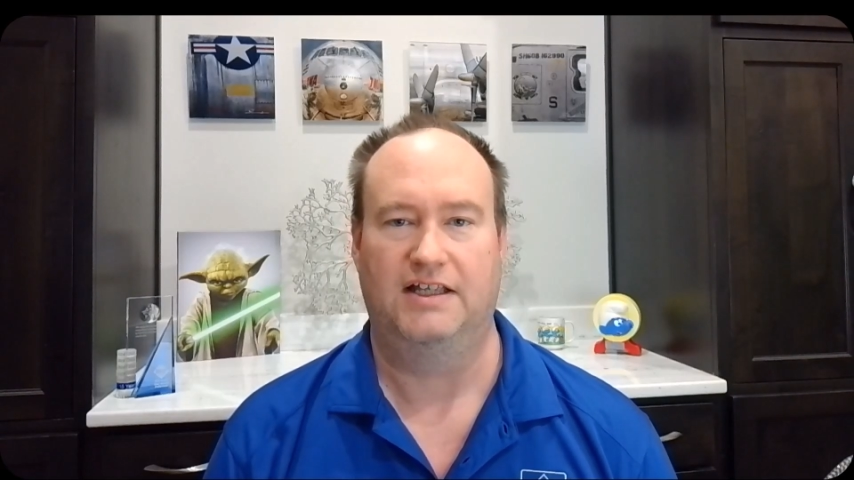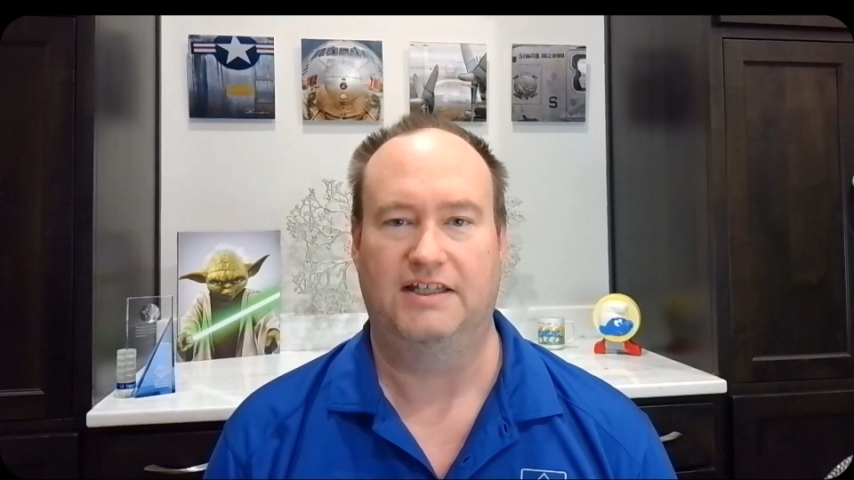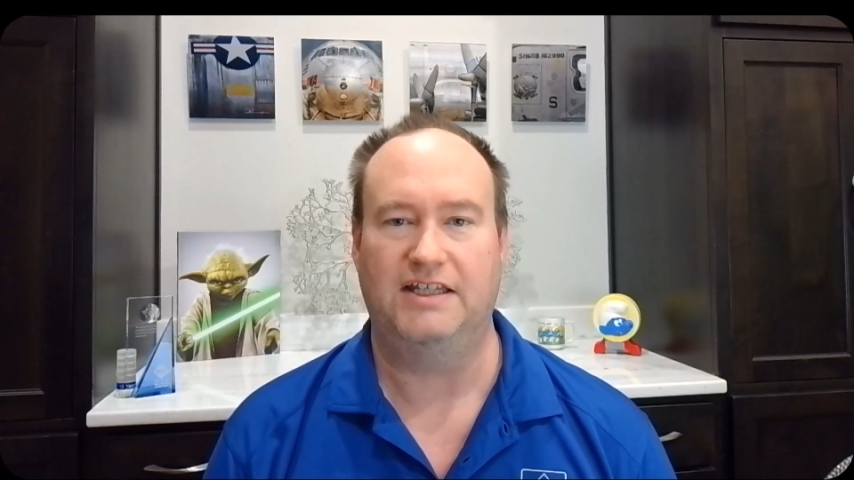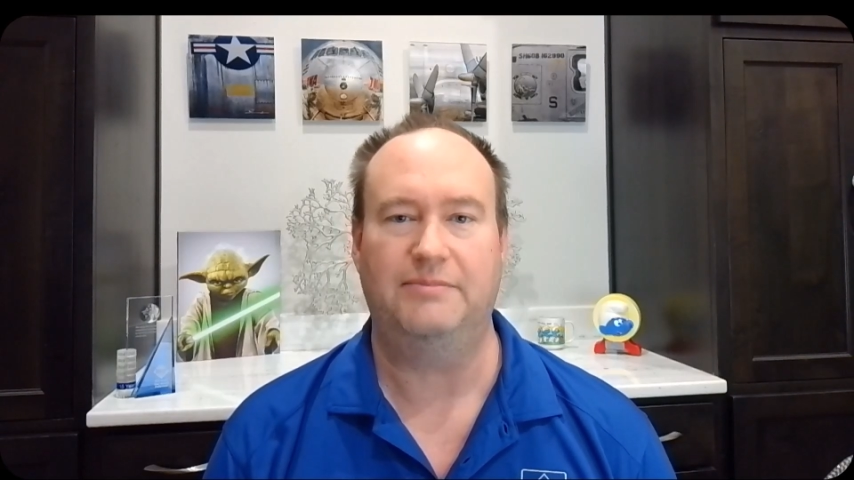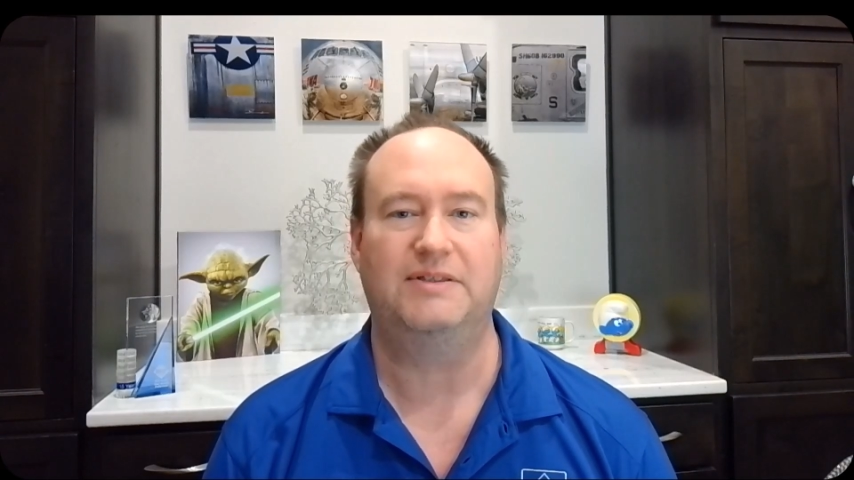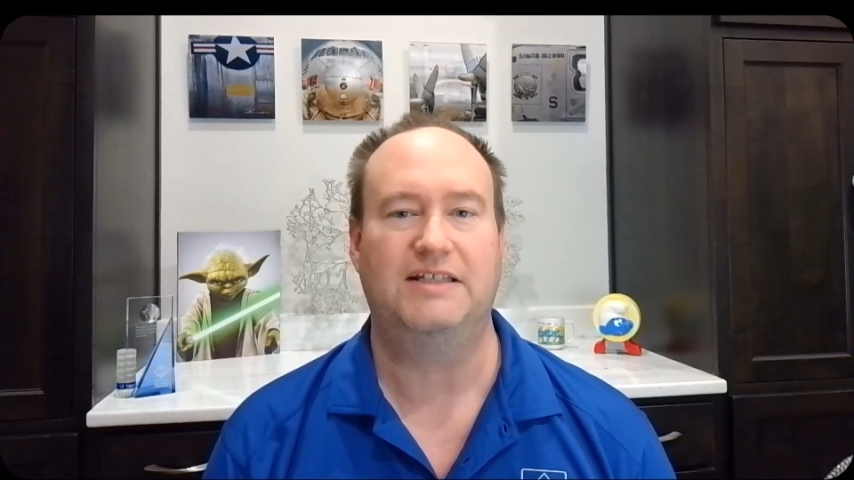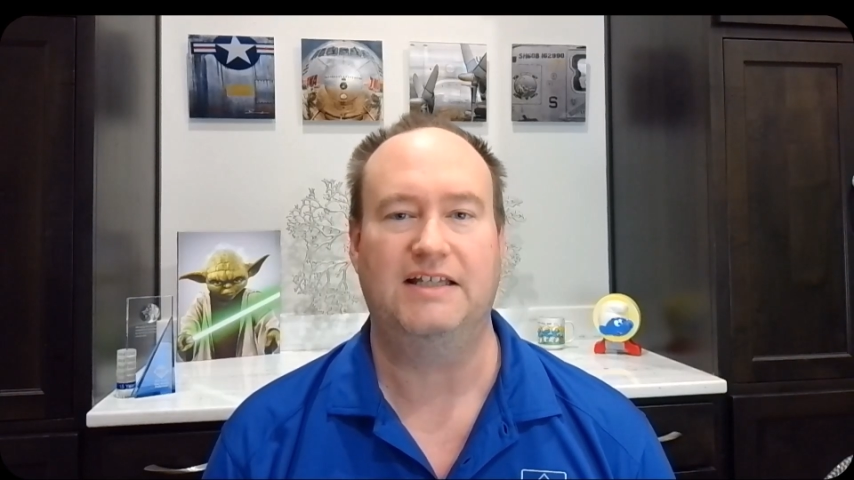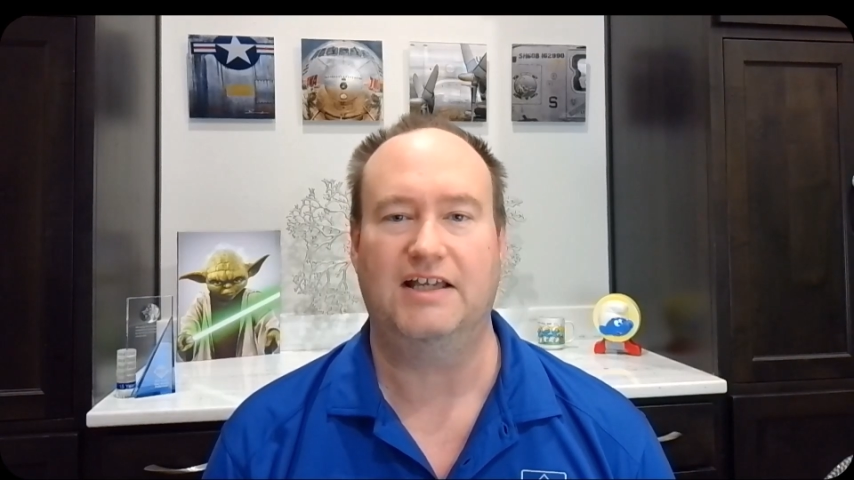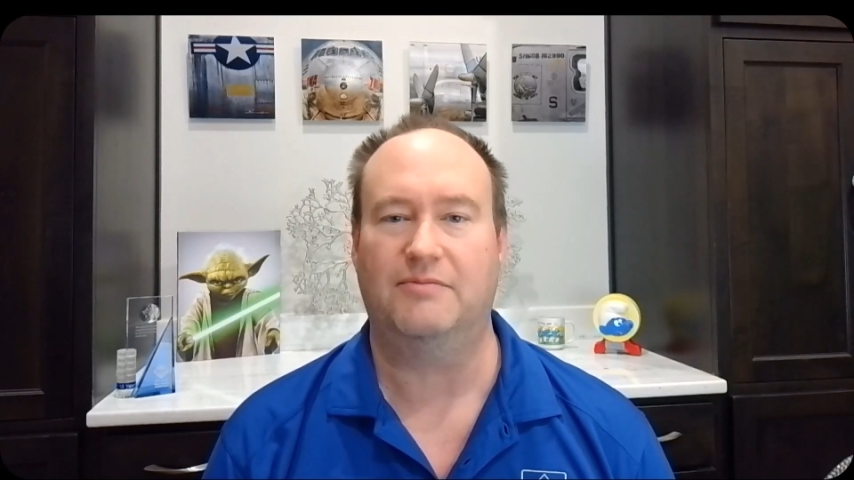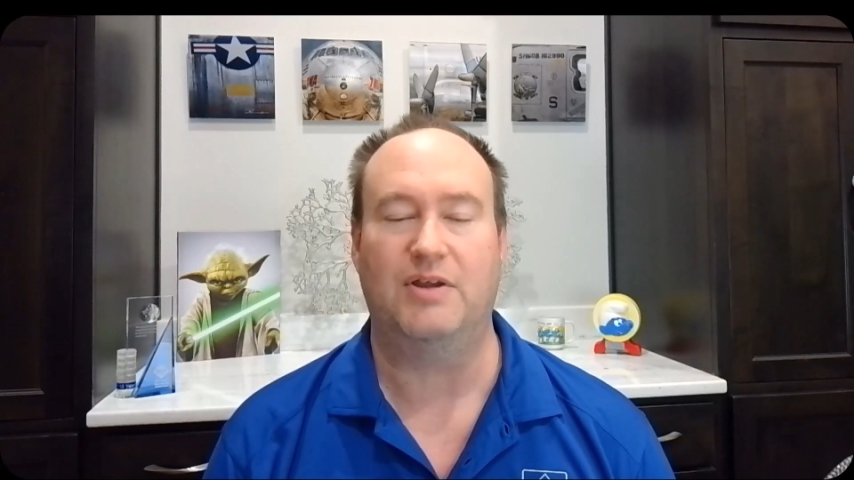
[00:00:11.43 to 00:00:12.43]

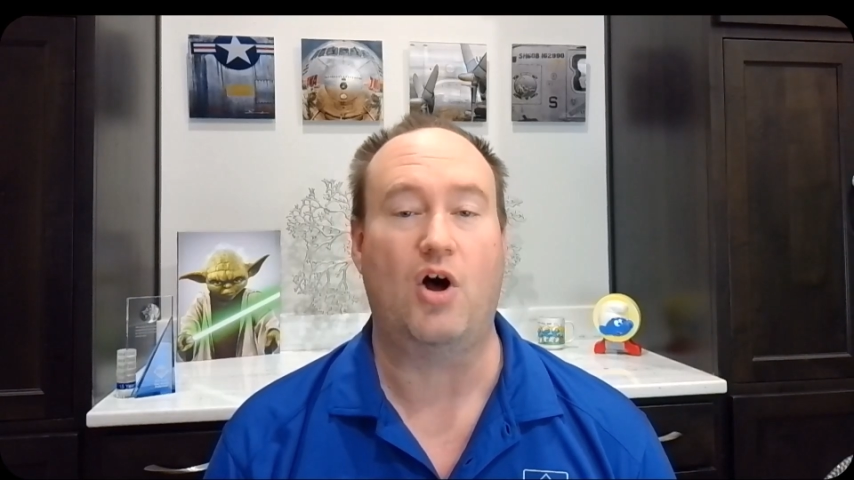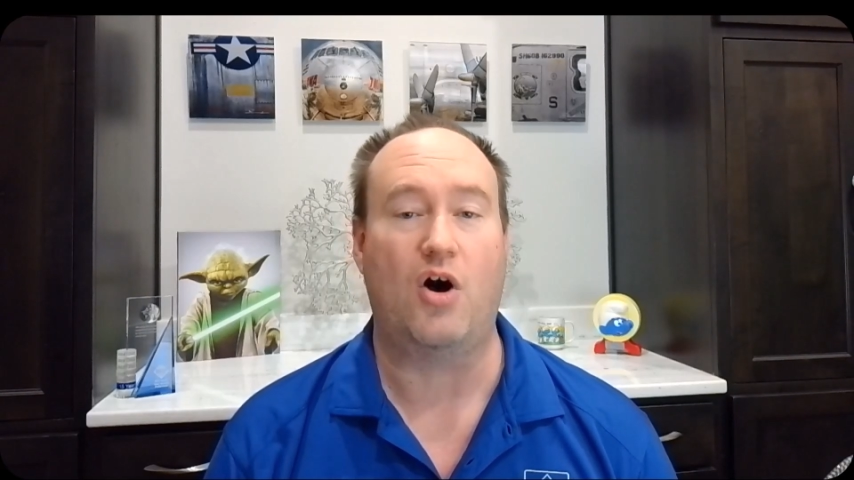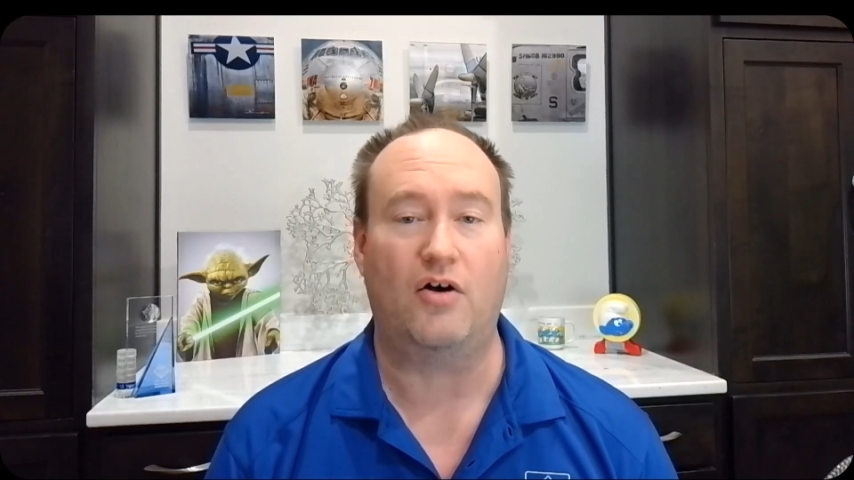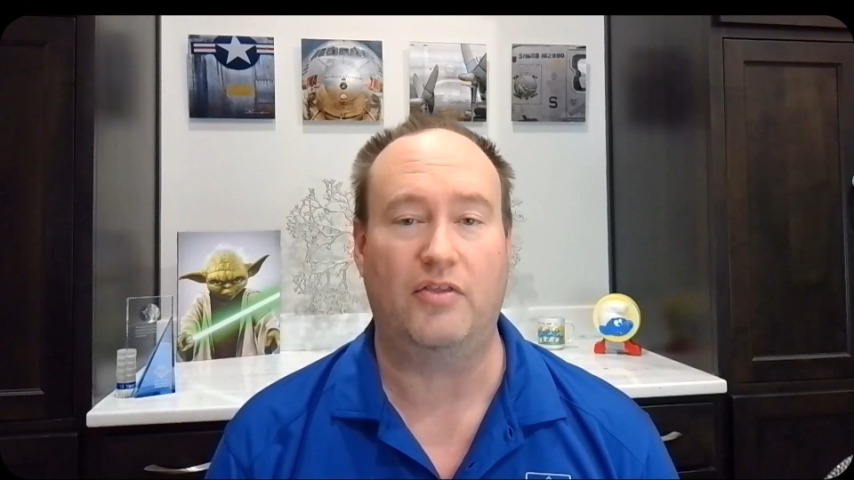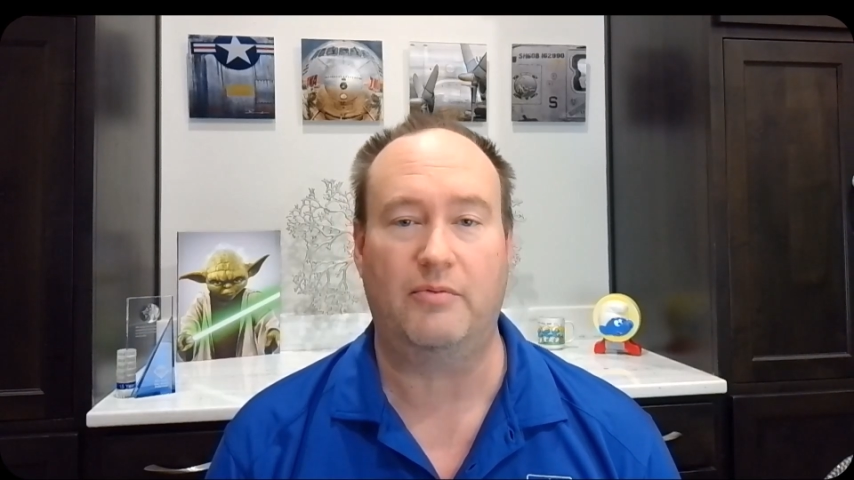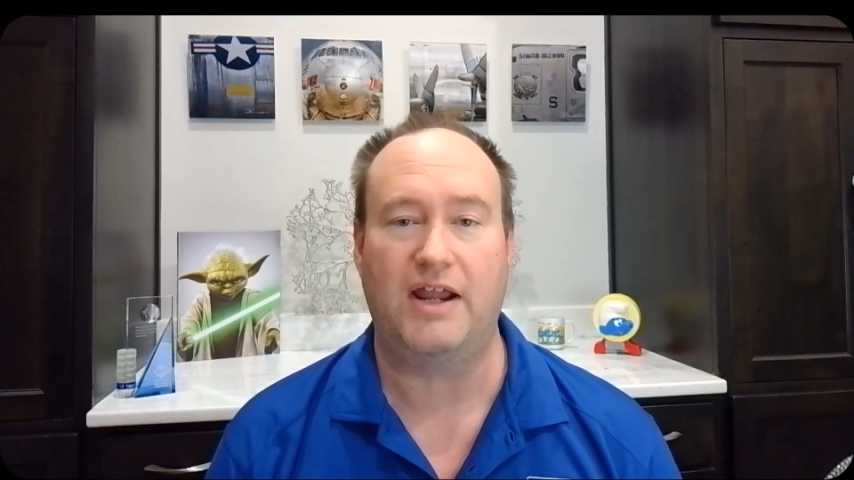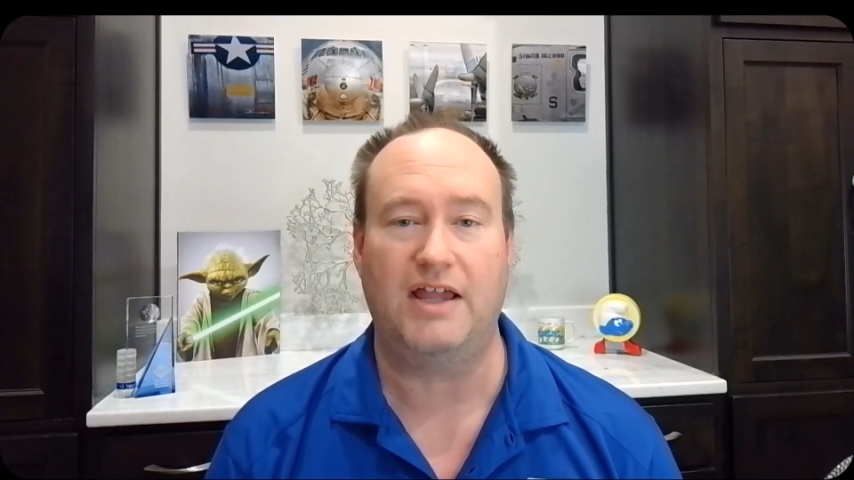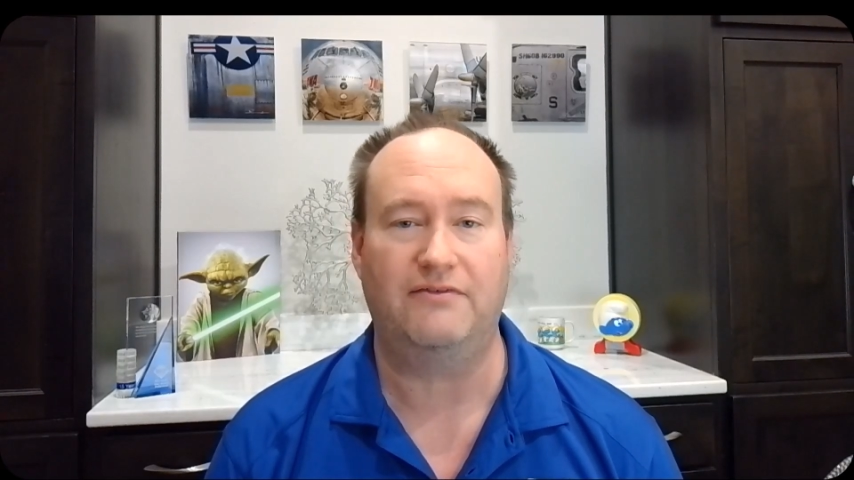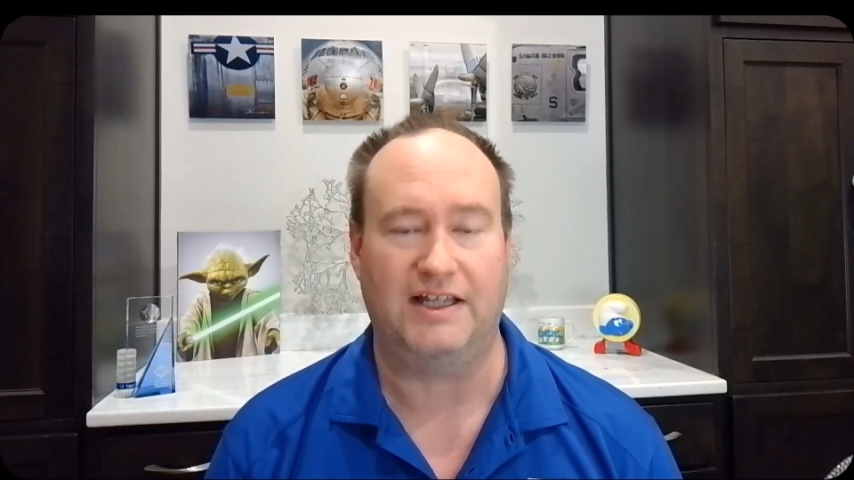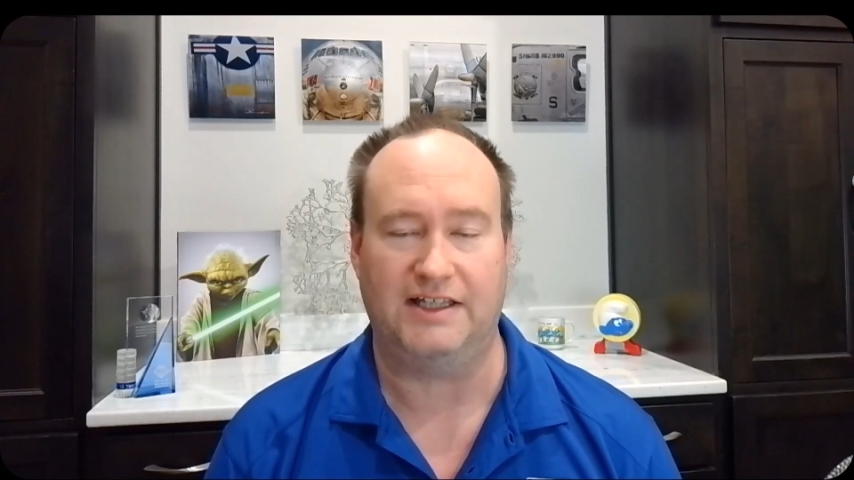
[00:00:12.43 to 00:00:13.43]
DeepSeek has been all the
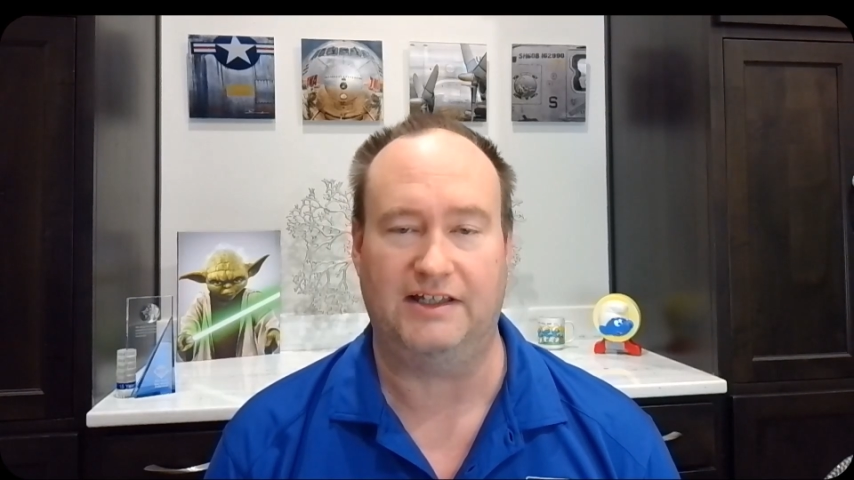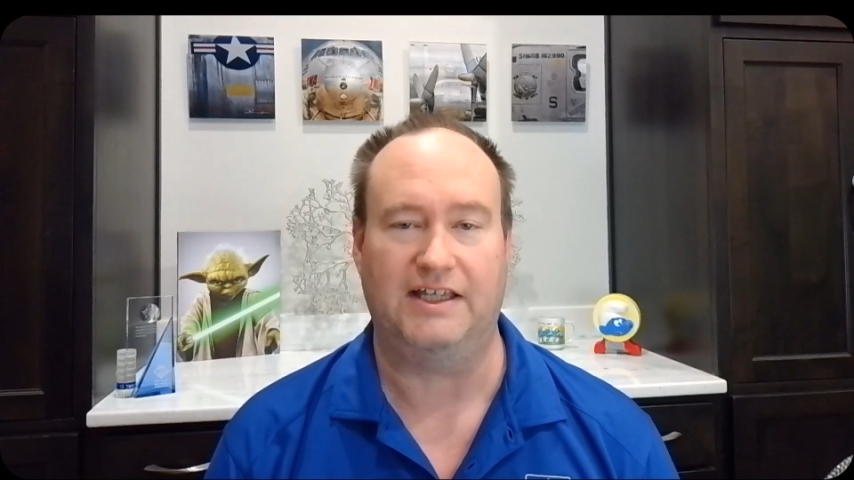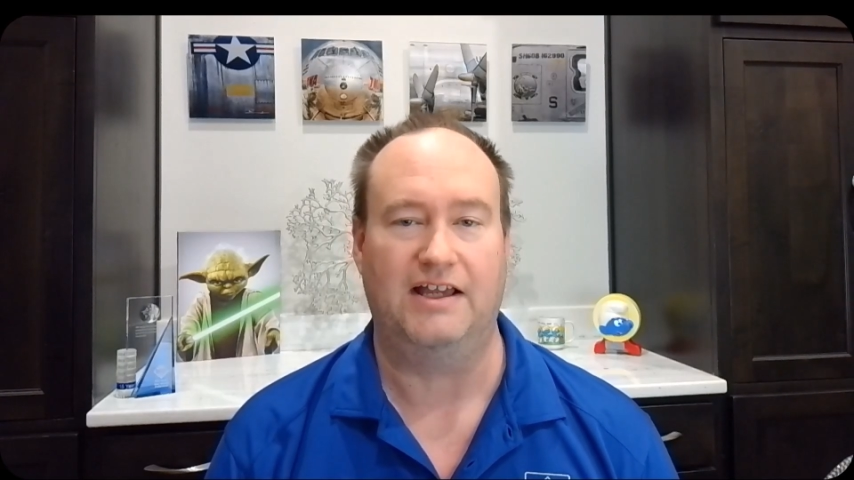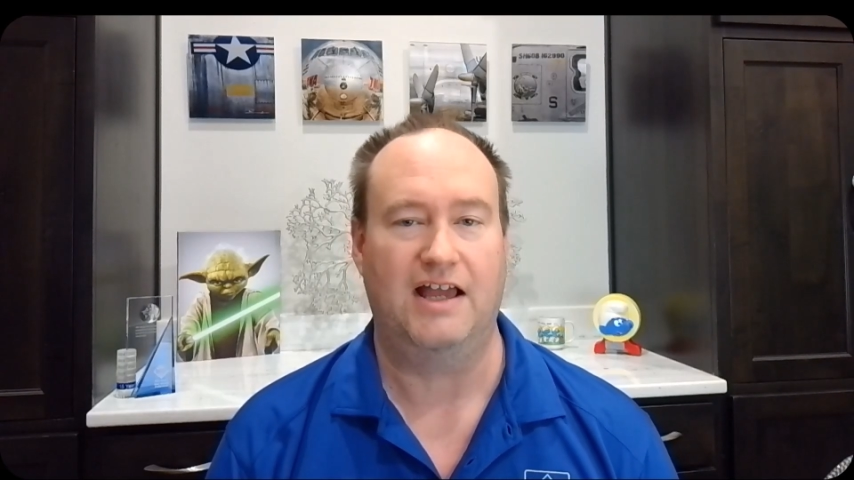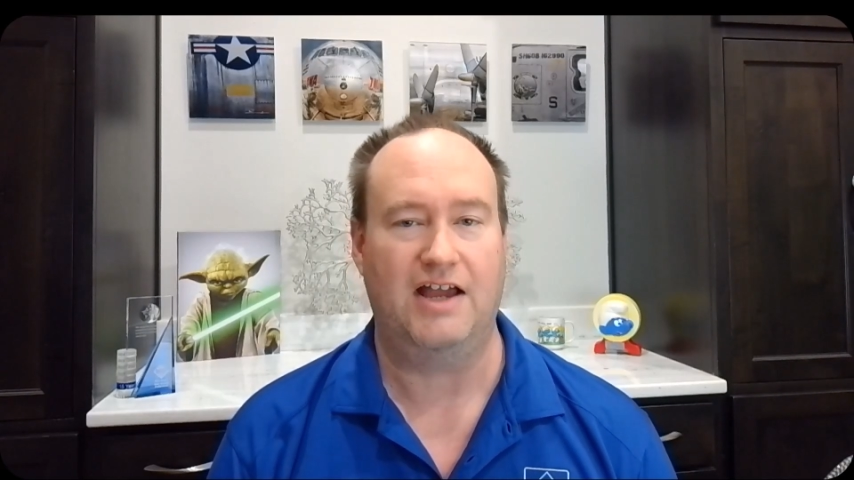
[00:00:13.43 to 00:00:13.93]
rave lately